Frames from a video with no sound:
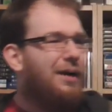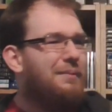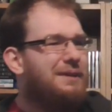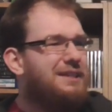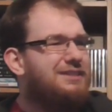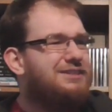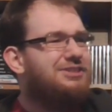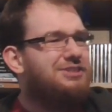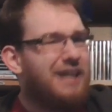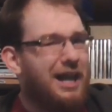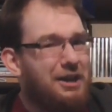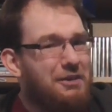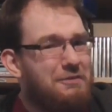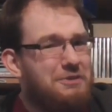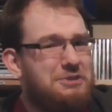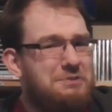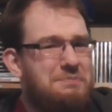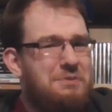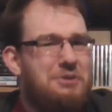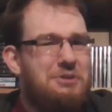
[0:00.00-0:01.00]
I mean,
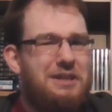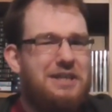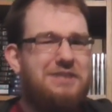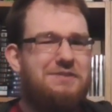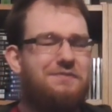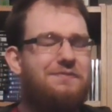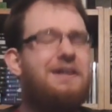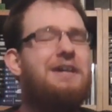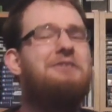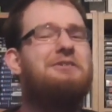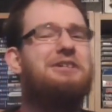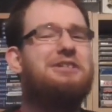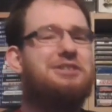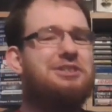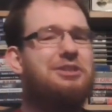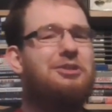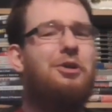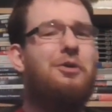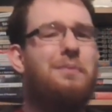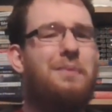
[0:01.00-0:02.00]
Harvest Moon is very
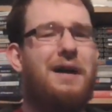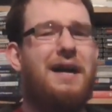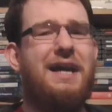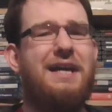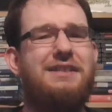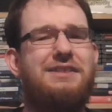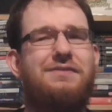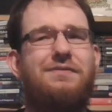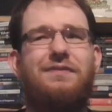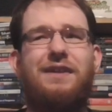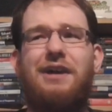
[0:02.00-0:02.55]
slow-paced,